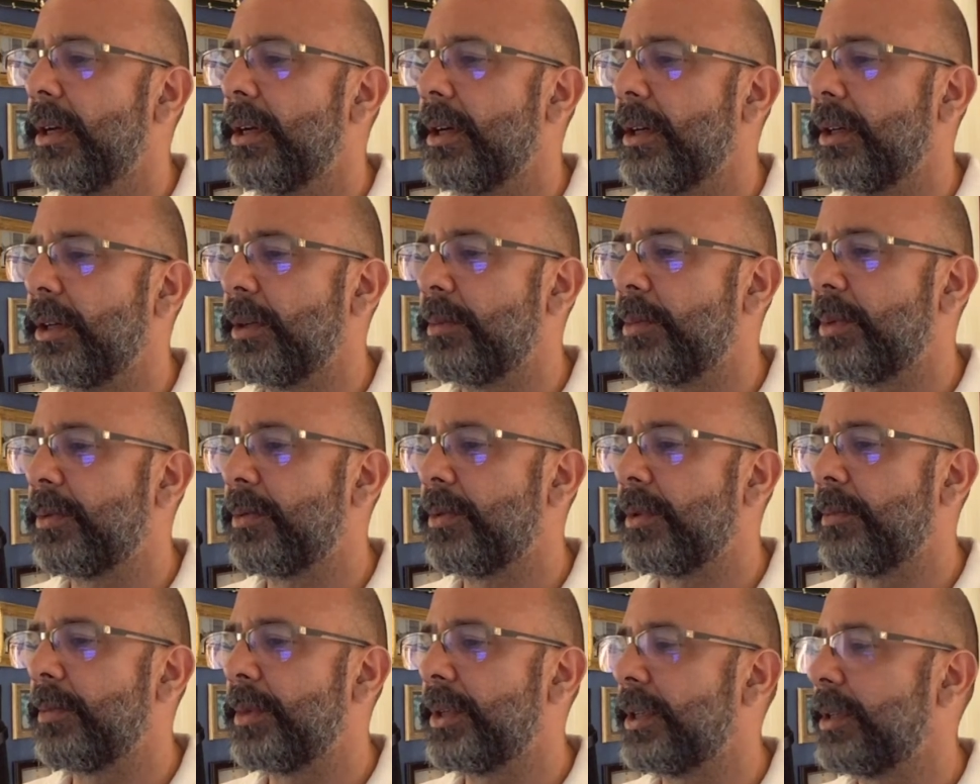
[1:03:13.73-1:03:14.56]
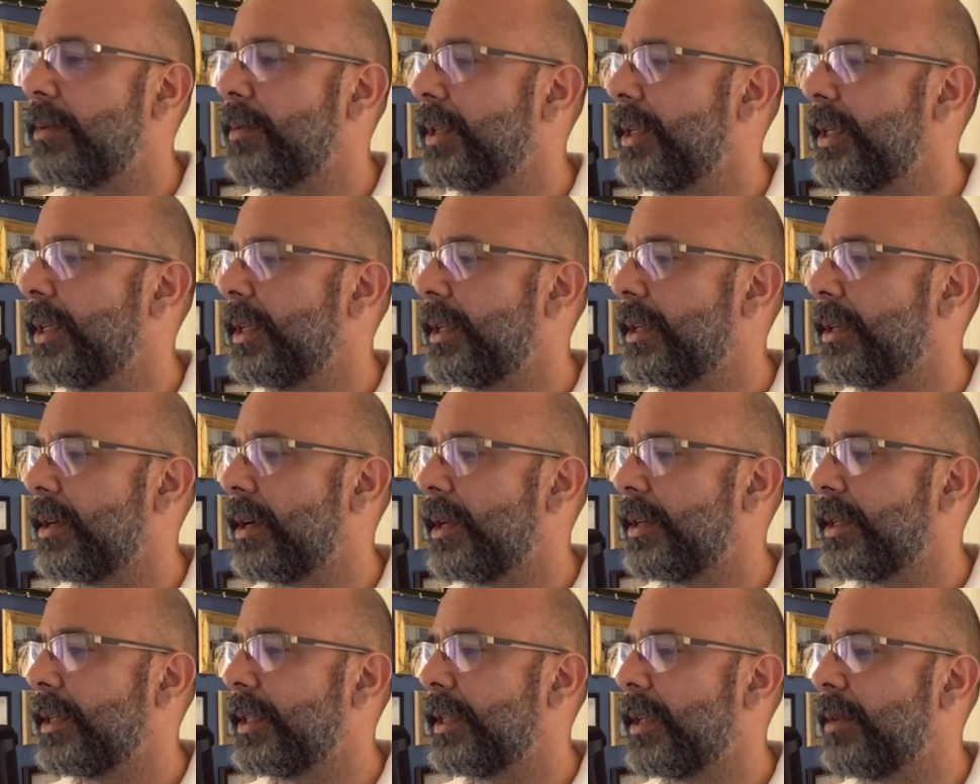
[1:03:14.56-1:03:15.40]
A good performance in a bikini
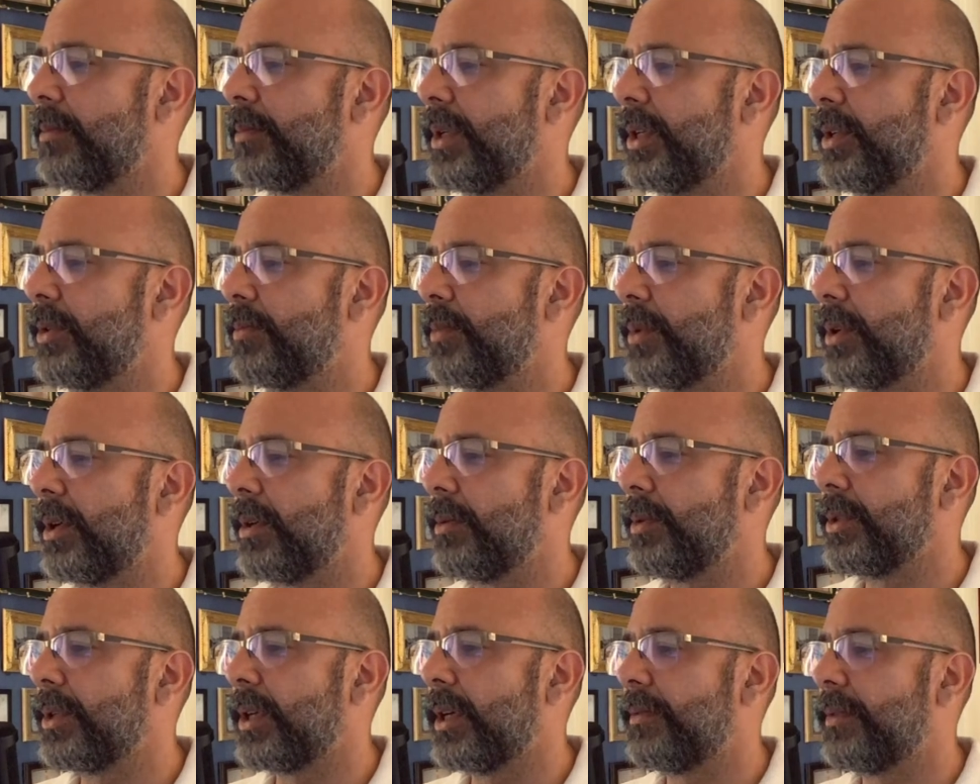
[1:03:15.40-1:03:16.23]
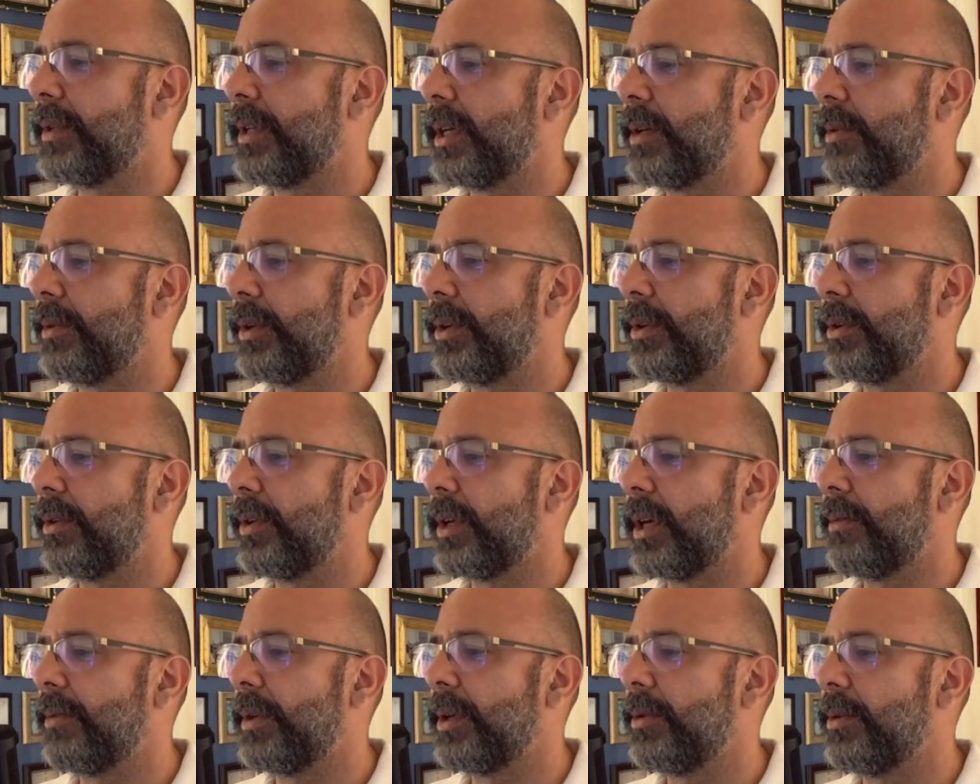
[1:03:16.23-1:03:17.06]
contest at Beach Bar was often how a girl
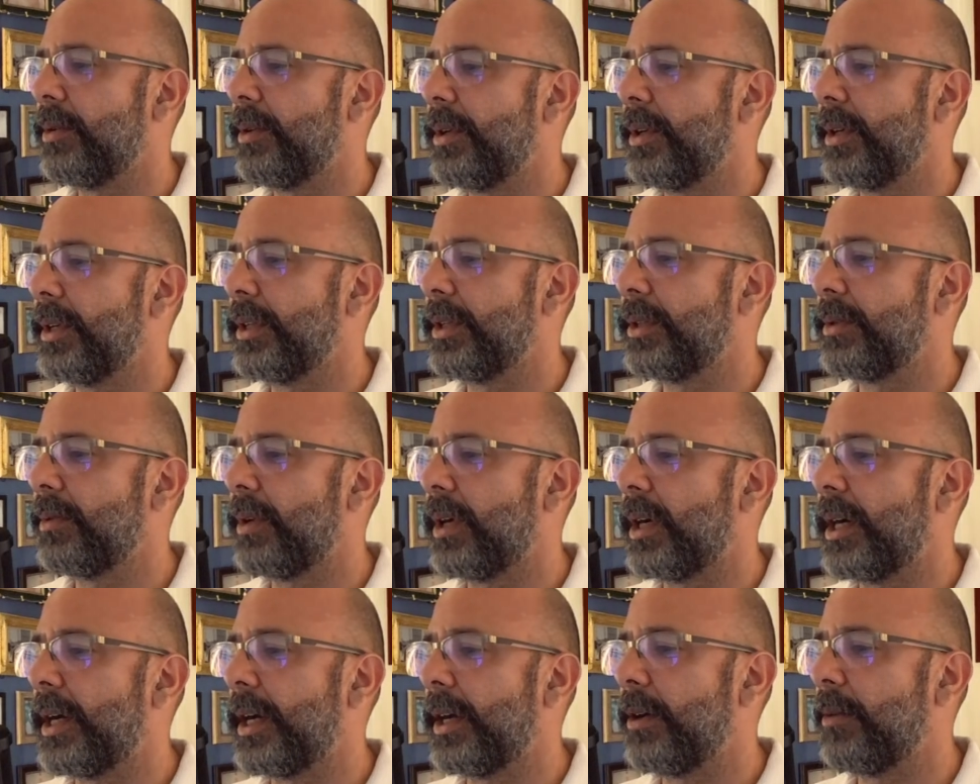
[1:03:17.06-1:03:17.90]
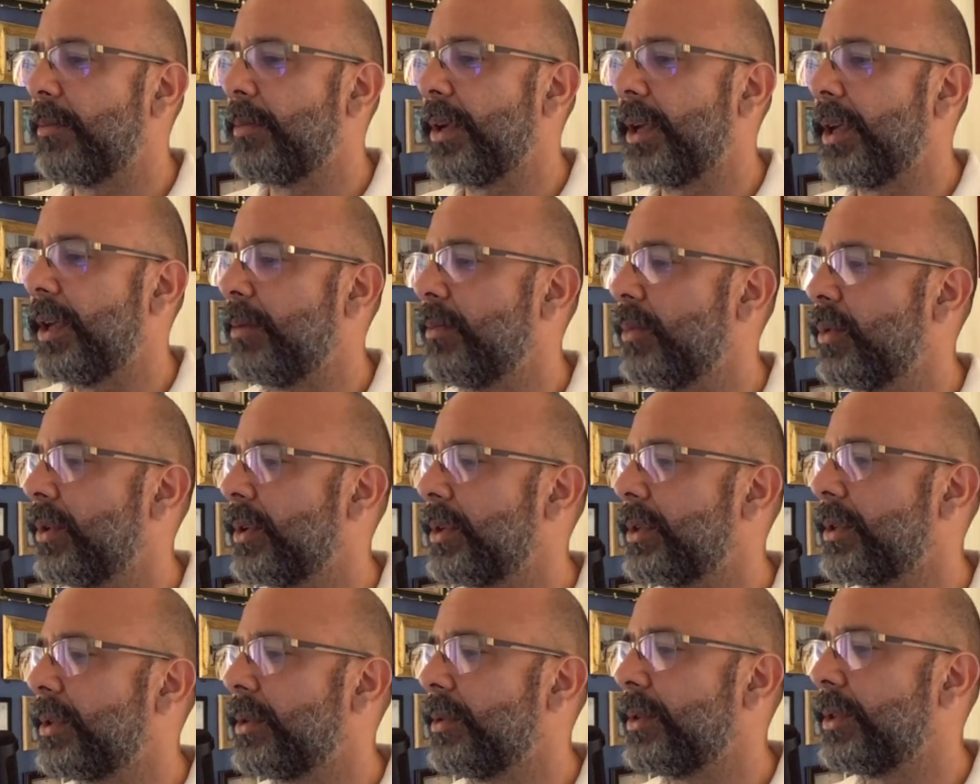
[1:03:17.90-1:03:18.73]
got recruited into a higher paying, more
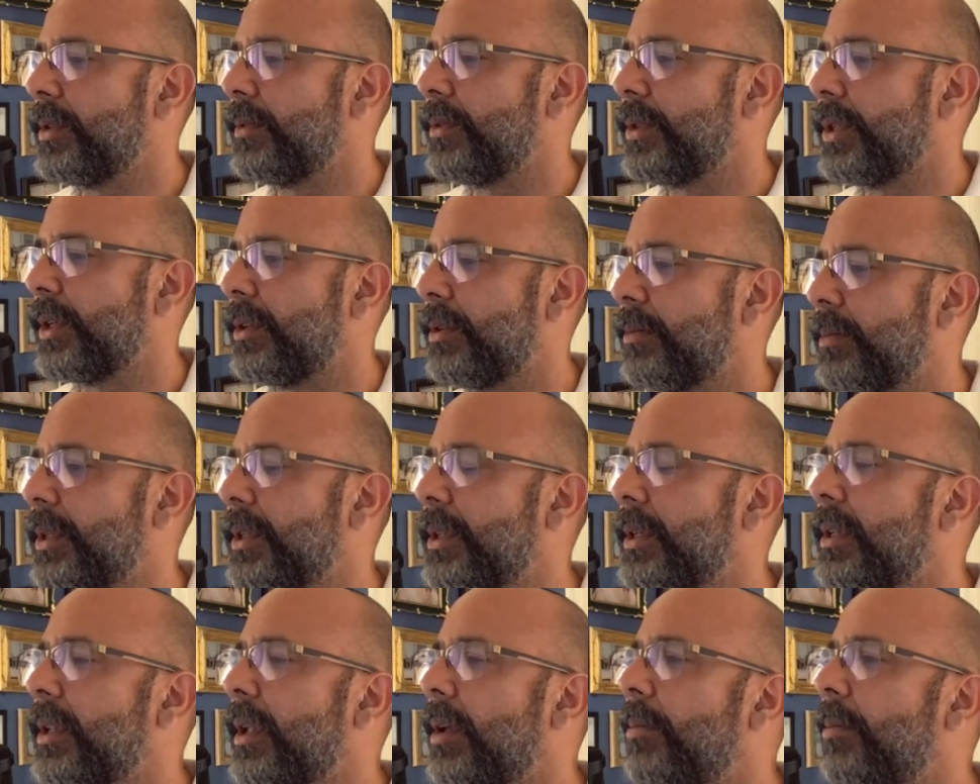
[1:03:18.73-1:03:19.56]
exclusive gentleman's club.